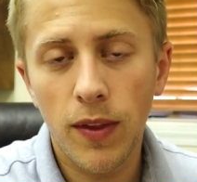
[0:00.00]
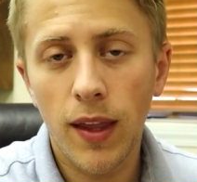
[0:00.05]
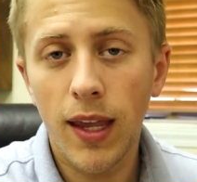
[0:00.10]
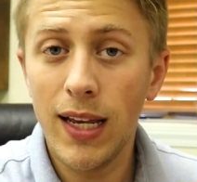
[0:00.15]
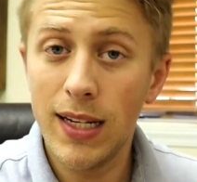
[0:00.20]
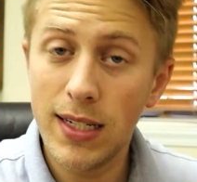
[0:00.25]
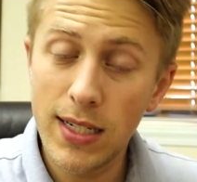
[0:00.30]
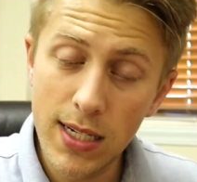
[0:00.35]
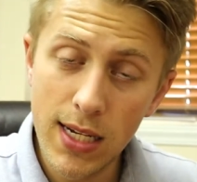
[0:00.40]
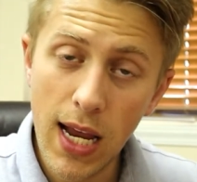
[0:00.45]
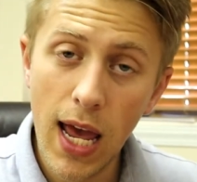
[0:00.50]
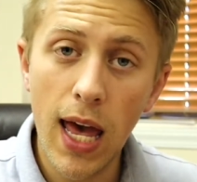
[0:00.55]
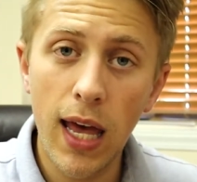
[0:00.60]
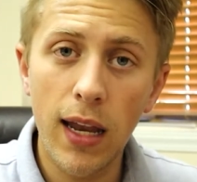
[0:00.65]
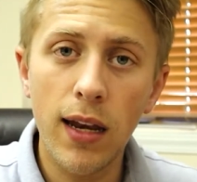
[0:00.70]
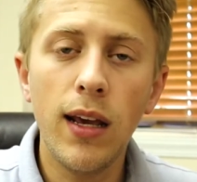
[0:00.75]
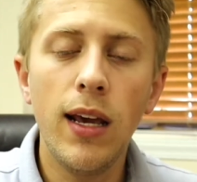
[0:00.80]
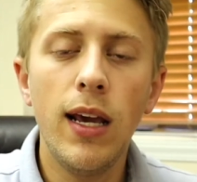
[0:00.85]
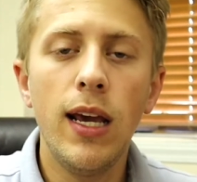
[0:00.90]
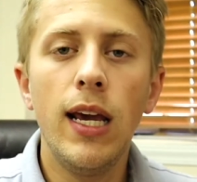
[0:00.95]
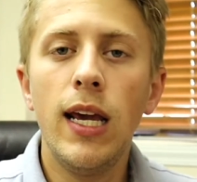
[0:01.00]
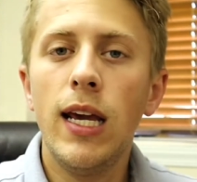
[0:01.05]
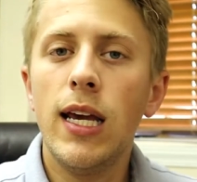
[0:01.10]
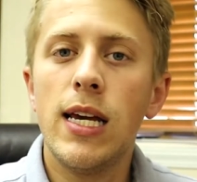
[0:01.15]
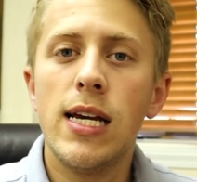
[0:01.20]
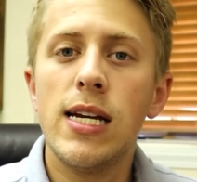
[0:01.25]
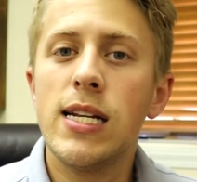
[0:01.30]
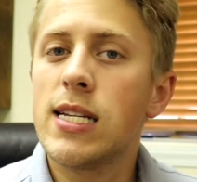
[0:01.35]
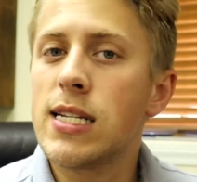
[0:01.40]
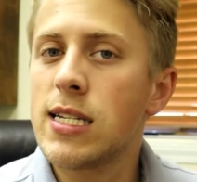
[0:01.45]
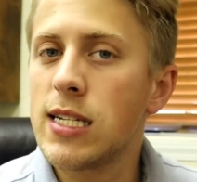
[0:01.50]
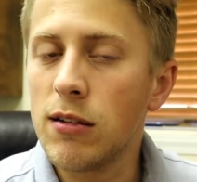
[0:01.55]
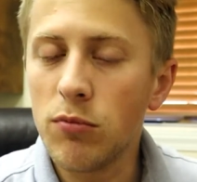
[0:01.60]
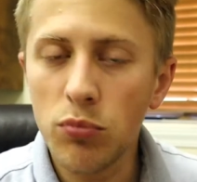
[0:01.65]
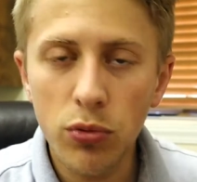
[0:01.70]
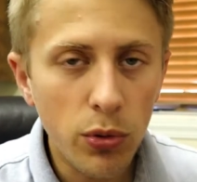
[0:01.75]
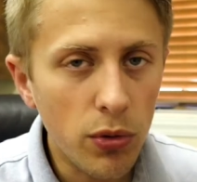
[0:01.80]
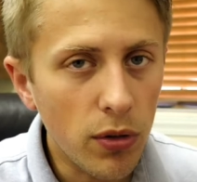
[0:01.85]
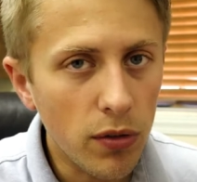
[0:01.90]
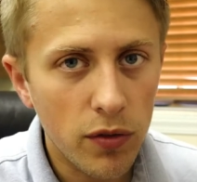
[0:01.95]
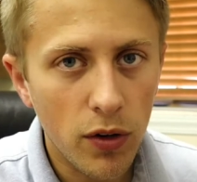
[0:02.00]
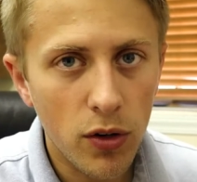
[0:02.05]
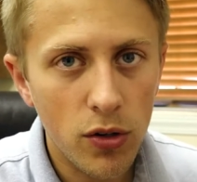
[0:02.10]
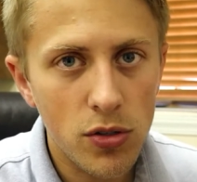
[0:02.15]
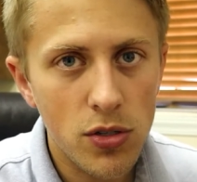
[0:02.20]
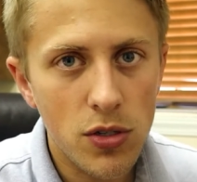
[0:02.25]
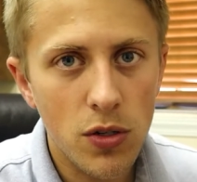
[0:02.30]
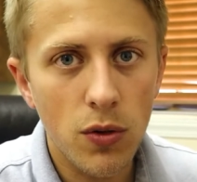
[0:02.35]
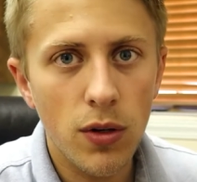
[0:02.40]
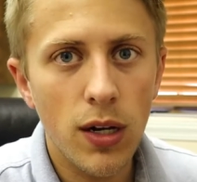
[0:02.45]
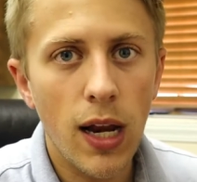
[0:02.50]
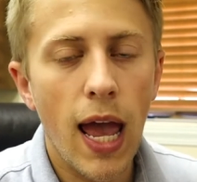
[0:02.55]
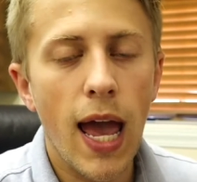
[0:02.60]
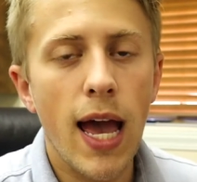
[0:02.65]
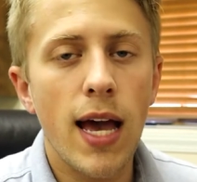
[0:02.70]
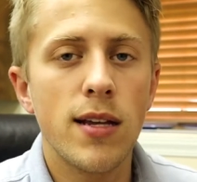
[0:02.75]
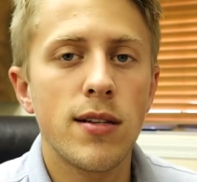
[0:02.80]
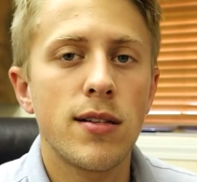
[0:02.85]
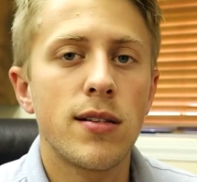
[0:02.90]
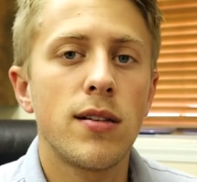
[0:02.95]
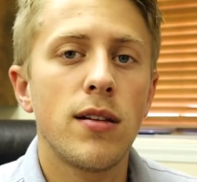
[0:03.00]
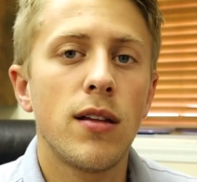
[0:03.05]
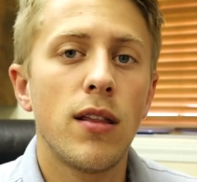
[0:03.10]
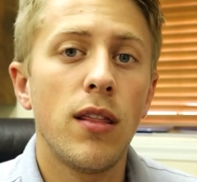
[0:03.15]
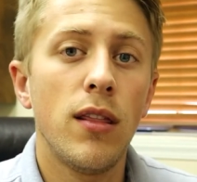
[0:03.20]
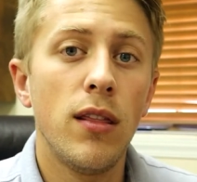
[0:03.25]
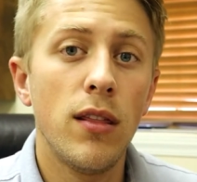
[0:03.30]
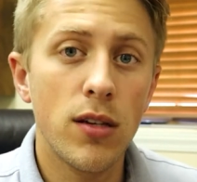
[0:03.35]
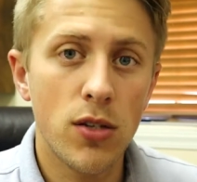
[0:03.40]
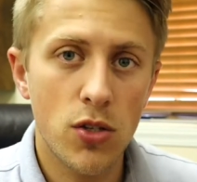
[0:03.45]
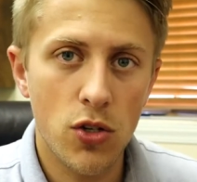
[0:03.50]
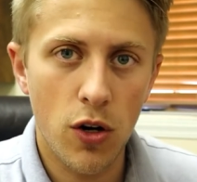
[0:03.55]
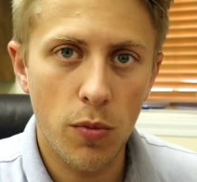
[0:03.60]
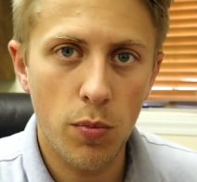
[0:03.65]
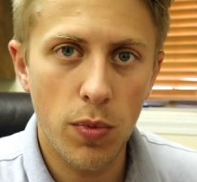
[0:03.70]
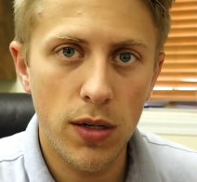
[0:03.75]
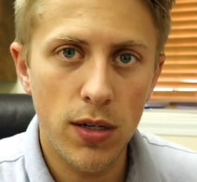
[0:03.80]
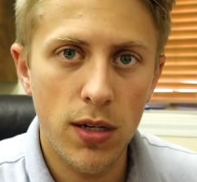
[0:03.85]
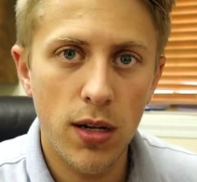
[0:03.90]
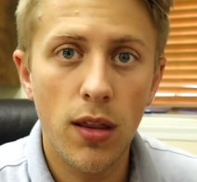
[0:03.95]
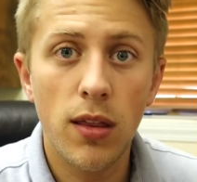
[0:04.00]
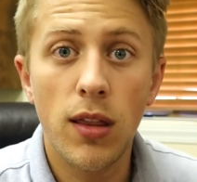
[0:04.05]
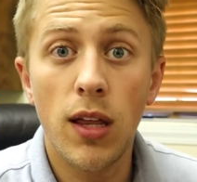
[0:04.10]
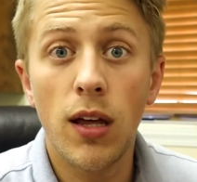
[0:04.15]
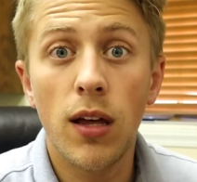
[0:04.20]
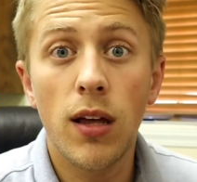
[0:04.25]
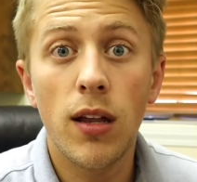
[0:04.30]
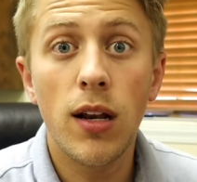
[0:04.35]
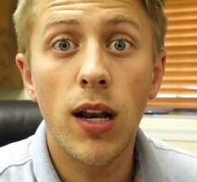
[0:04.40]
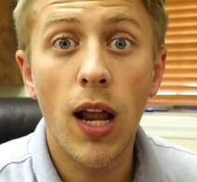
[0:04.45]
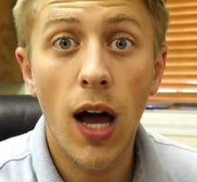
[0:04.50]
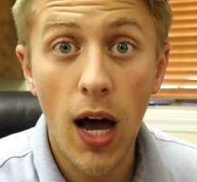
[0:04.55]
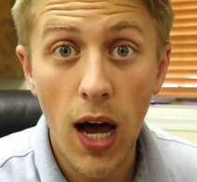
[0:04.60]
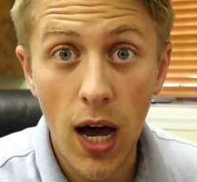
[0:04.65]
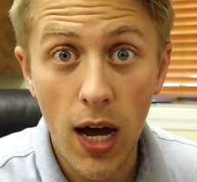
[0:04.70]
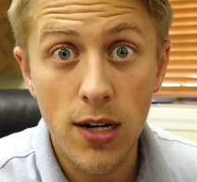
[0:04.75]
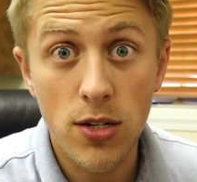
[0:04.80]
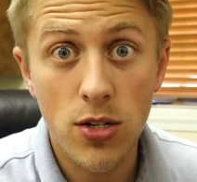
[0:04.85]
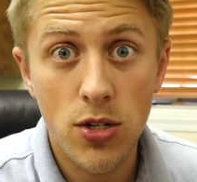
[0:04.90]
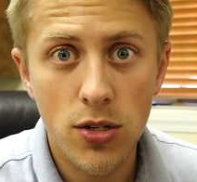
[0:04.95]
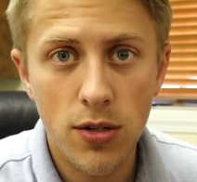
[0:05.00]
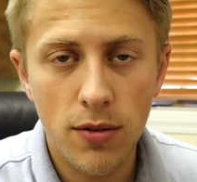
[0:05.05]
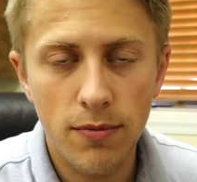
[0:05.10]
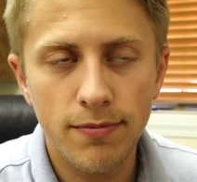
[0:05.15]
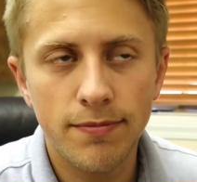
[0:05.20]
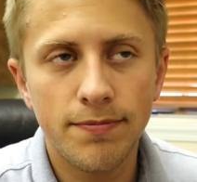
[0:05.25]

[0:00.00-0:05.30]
Instead, it simply refers to it as the serpent, the Nahash.